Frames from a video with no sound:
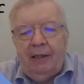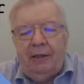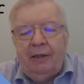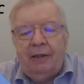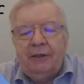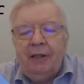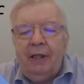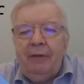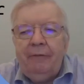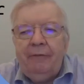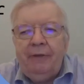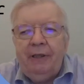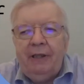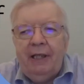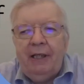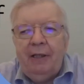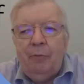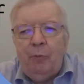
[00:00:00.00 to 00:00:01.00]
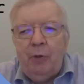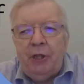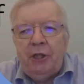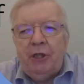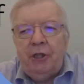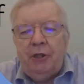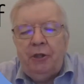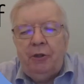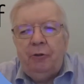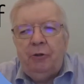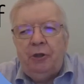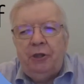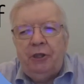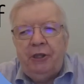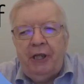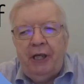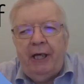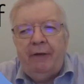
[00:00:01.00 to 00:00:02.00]
There's often then a wish to
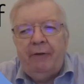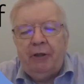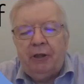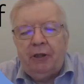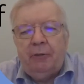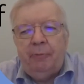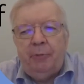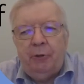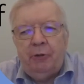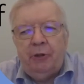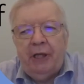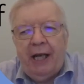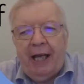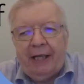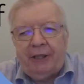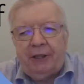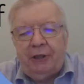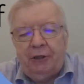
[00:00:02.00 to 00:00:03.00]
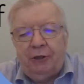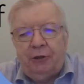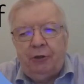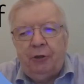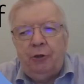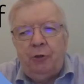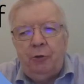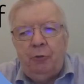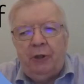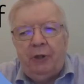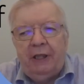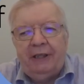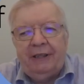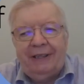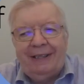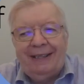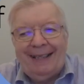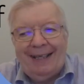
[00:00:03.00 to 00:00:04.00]
share in communal actions, to do
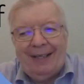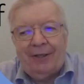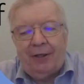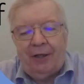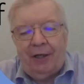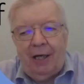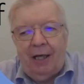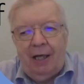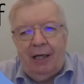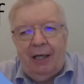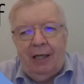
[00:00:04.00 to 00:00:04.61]
things together,